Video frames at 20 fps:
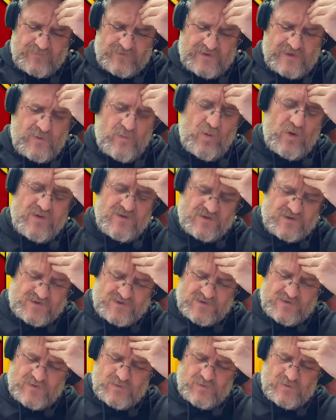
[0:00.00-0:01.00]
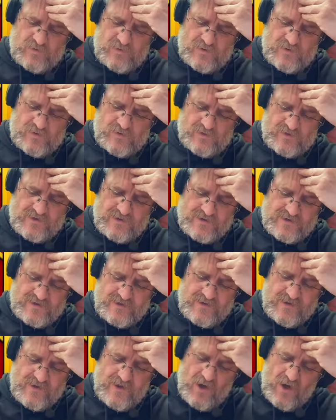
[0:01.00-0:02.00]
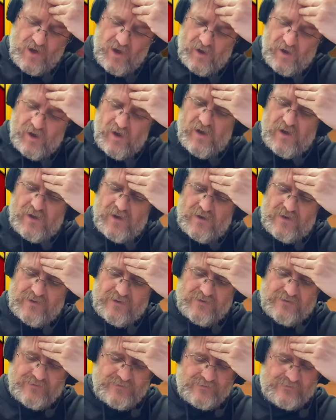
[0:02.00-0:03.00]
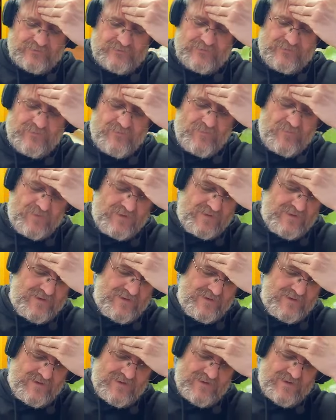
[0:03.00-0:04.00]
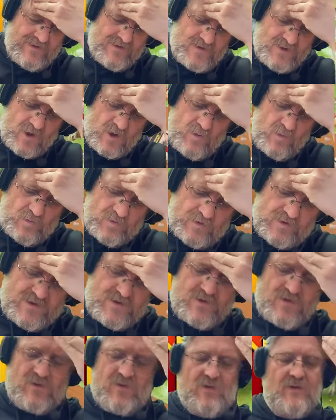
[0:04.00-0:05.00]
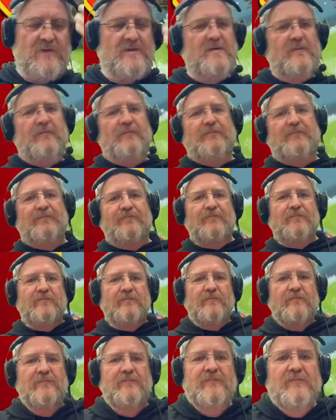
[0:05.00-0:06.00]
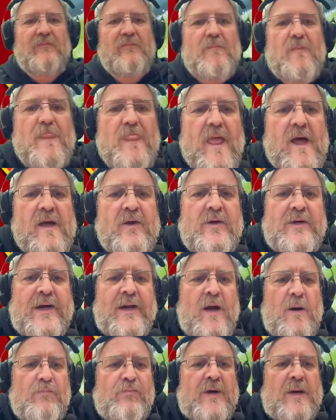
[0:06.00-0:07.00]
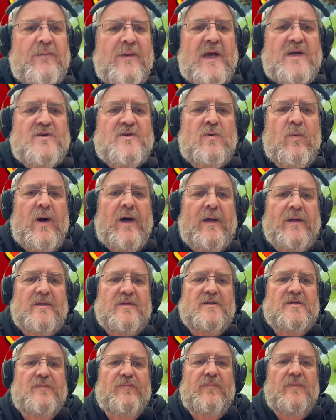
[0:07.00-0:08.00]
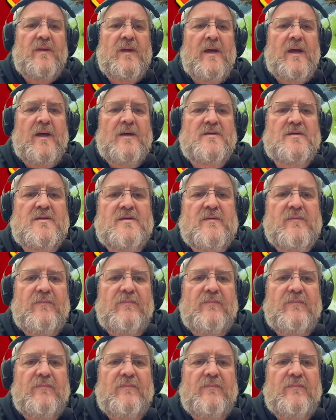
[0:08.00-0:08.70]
He wants saws. No. Don't want sores. You cannot prep the extra ones. Yes.